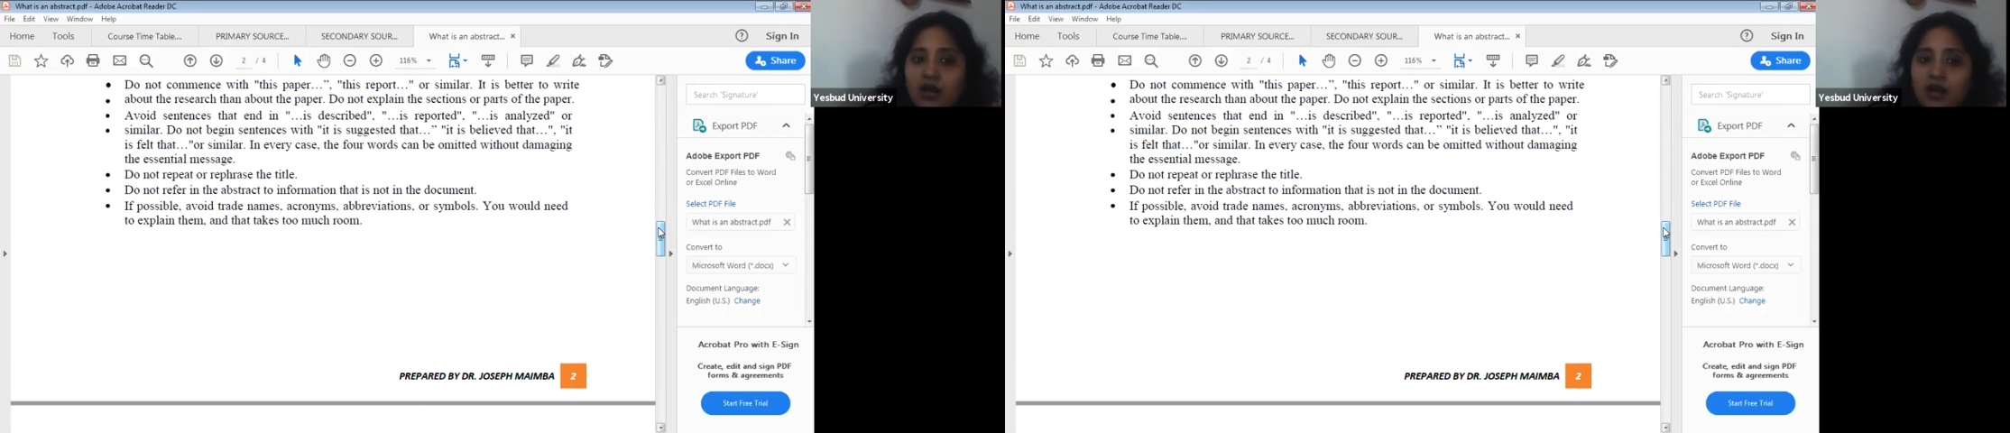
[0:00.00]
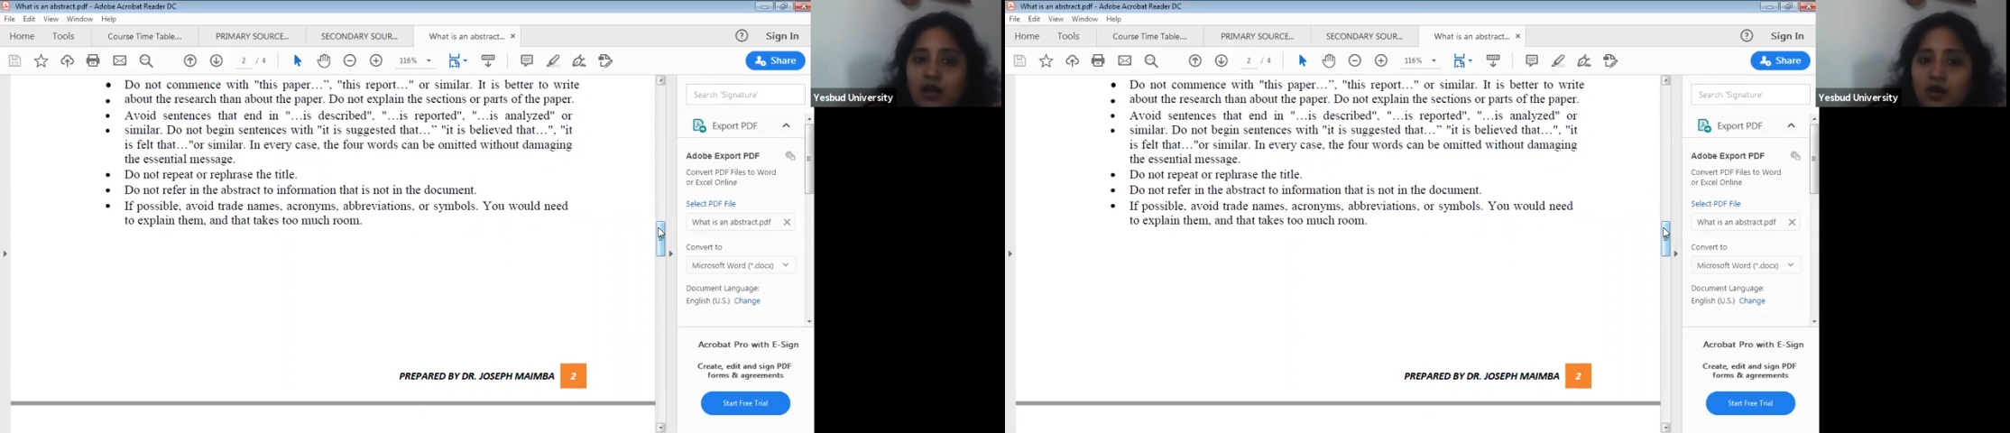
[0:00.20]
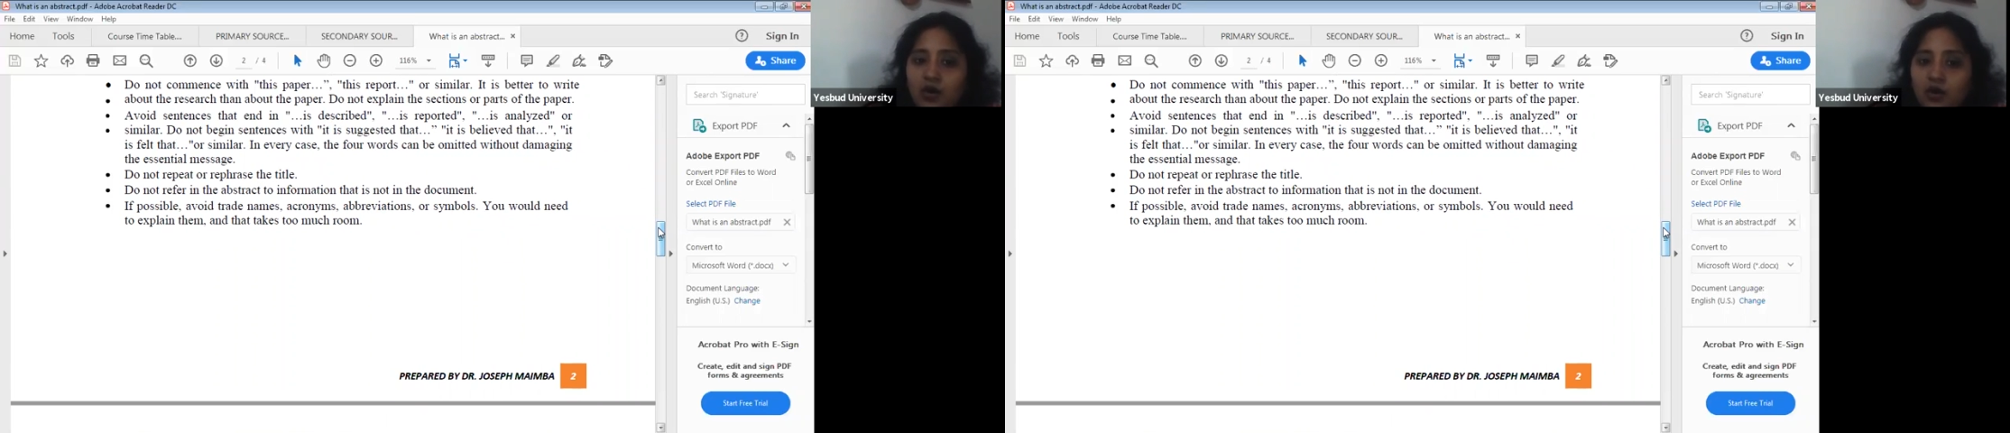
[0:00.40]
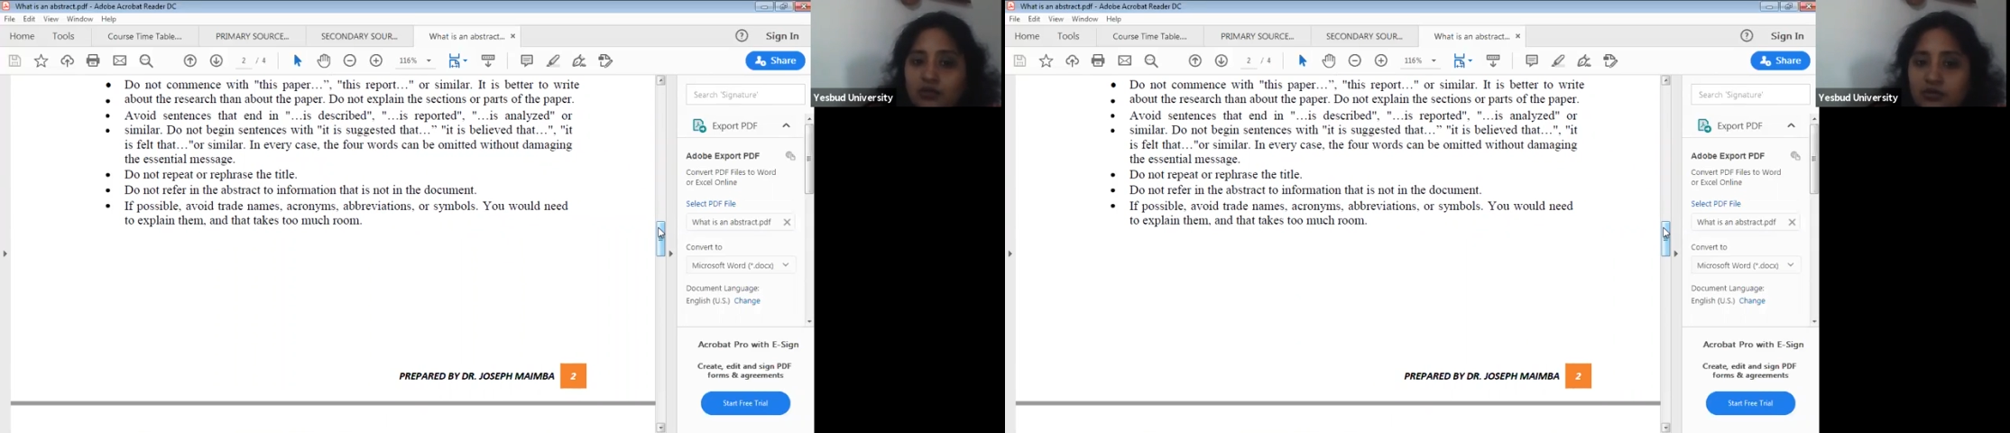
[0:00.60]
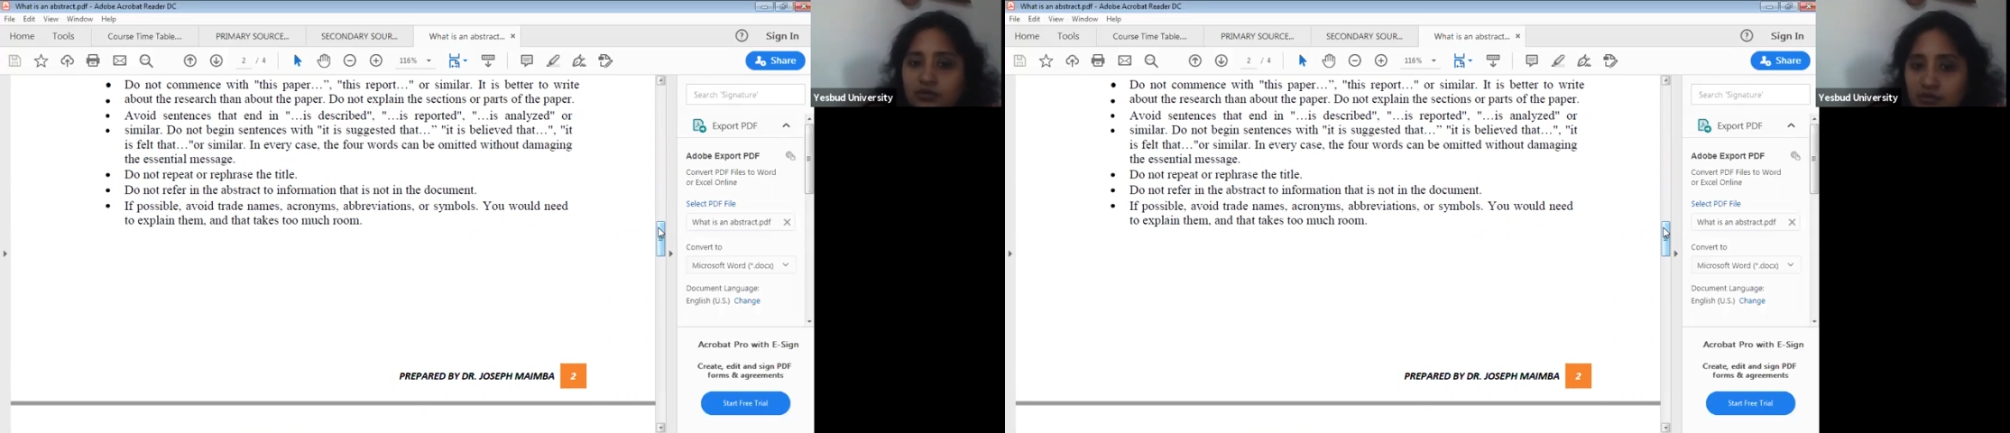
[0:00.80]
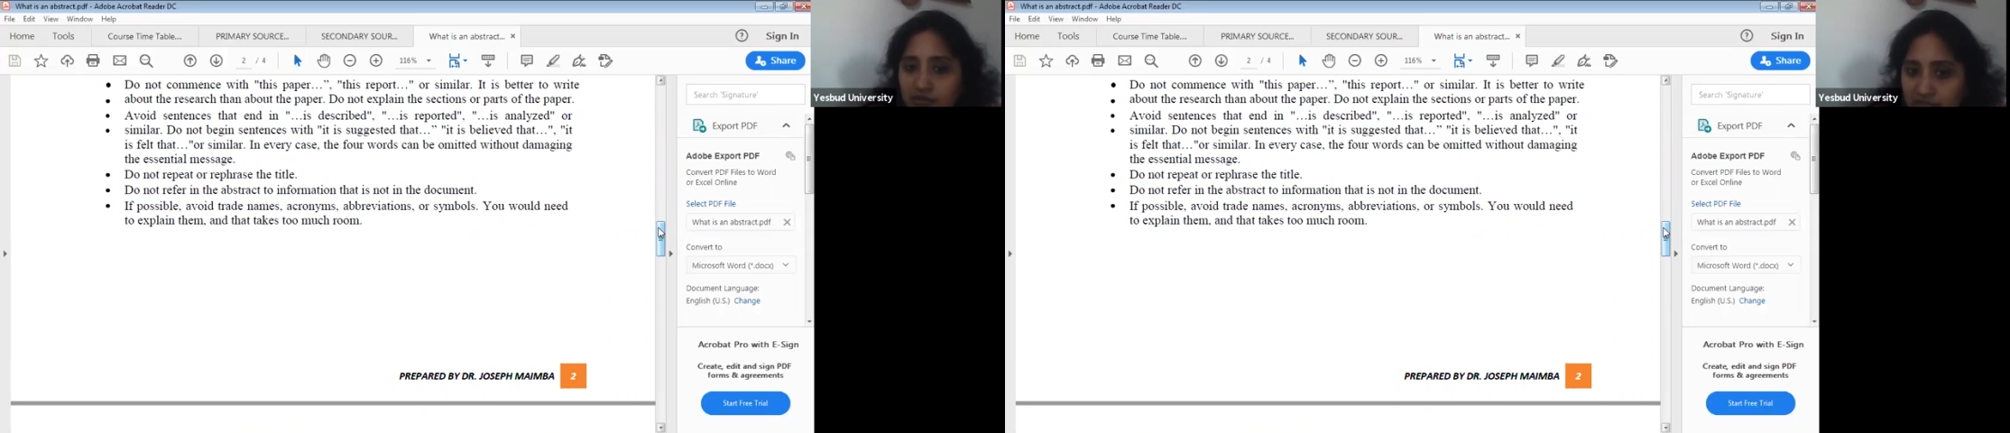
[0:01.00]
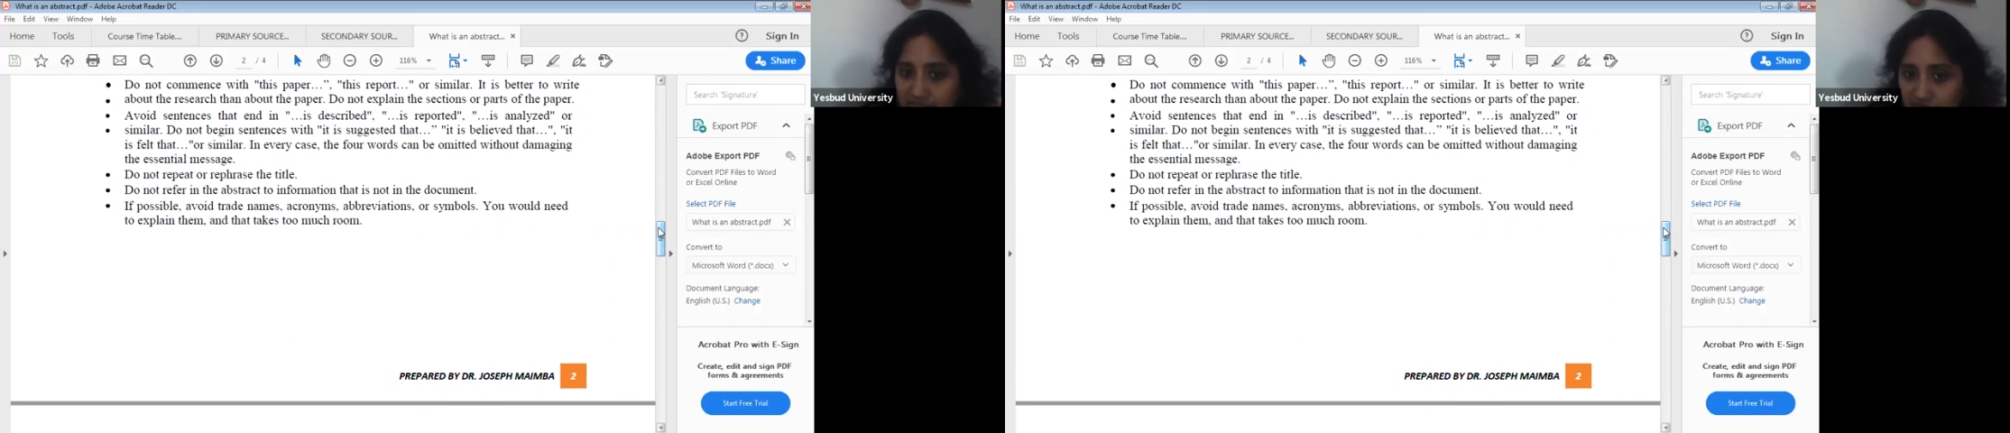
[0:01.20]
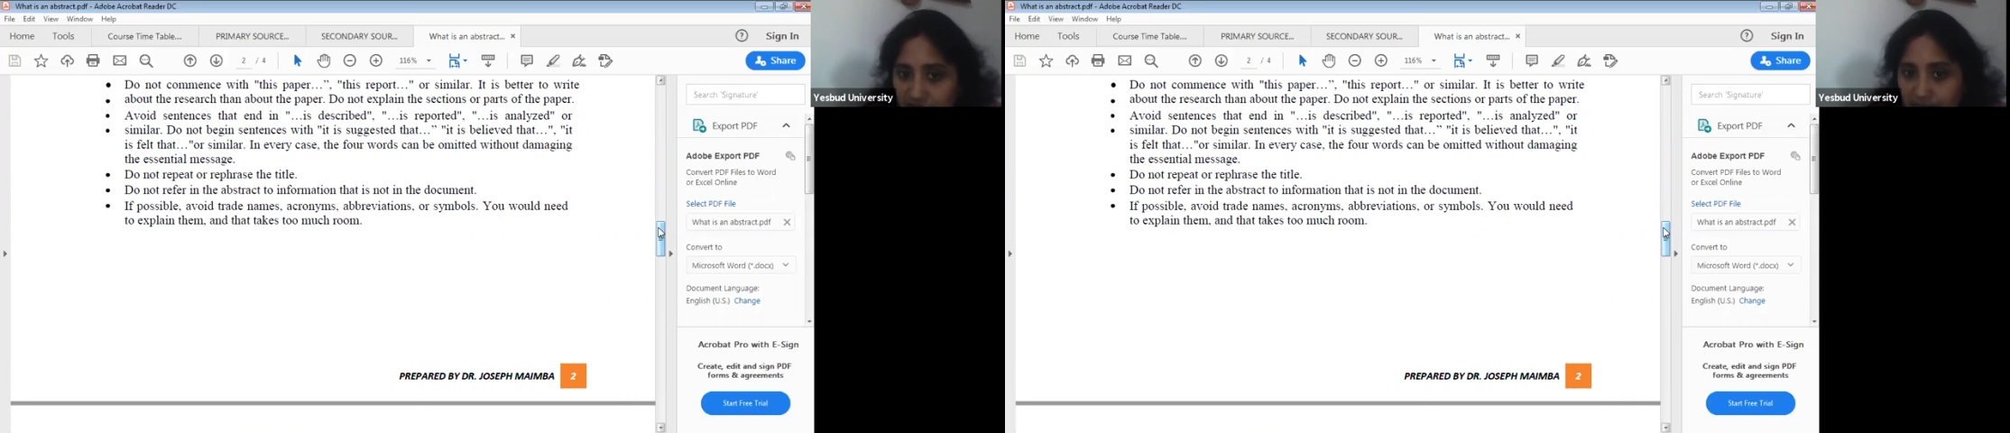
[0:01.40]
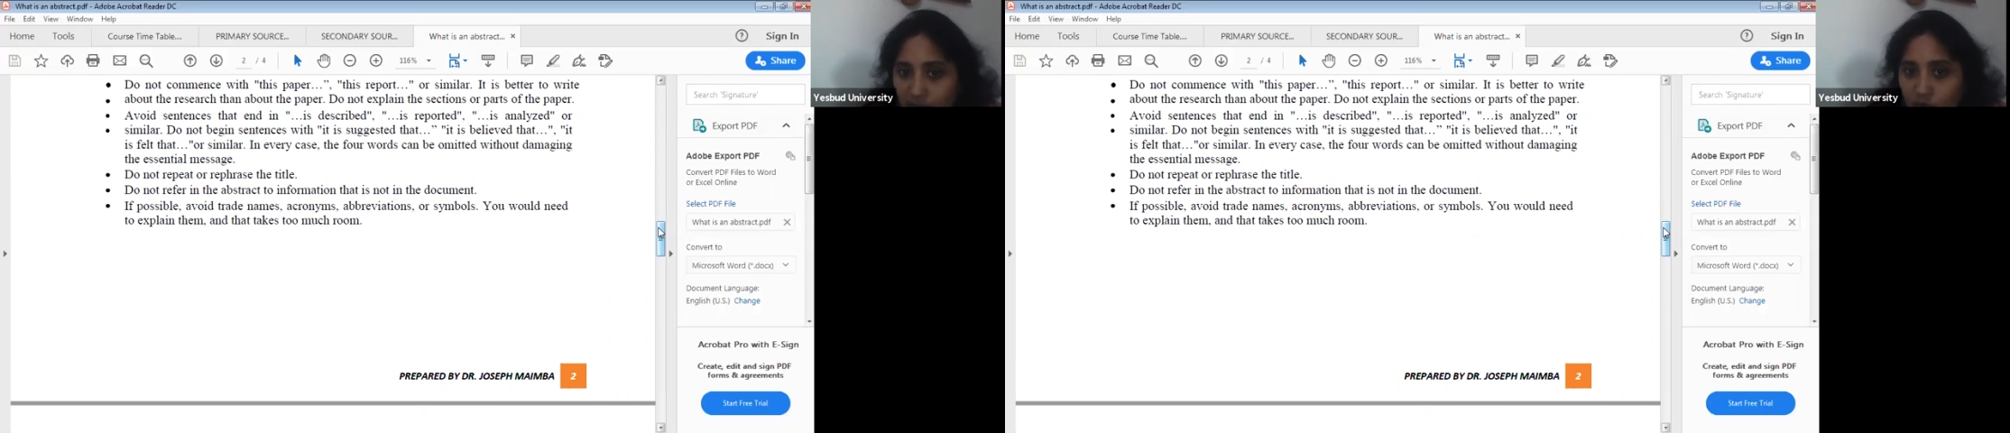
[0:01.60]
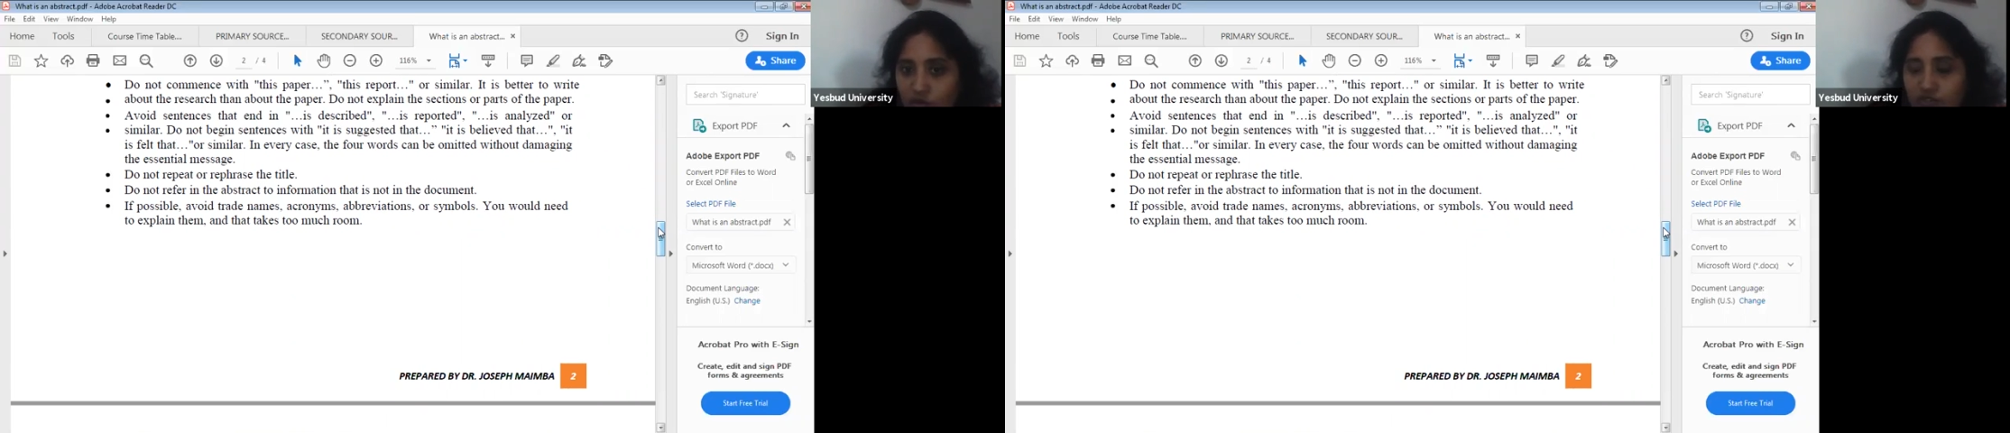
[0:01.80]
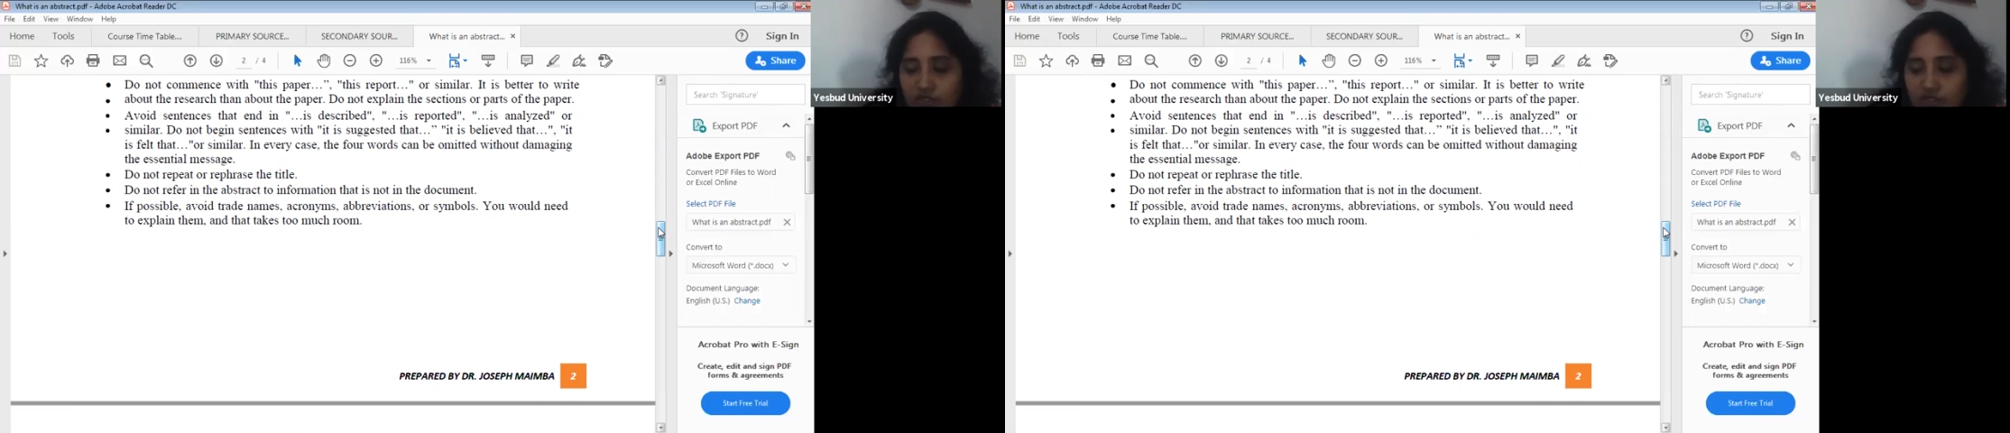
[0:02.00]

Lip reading: or this report.